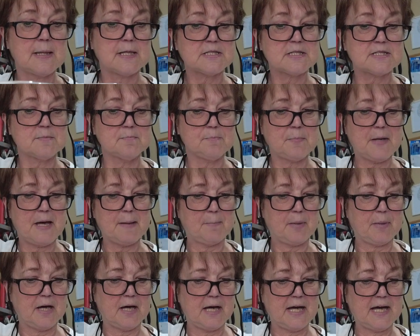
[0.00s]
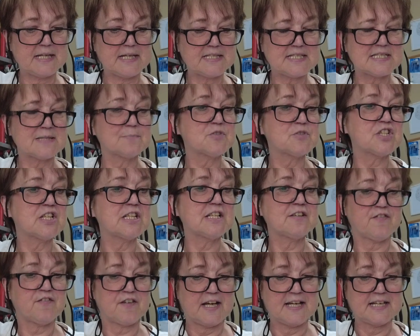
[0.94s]
some pepper and some chili
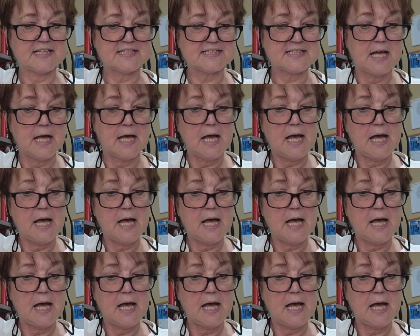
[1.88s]
flakes.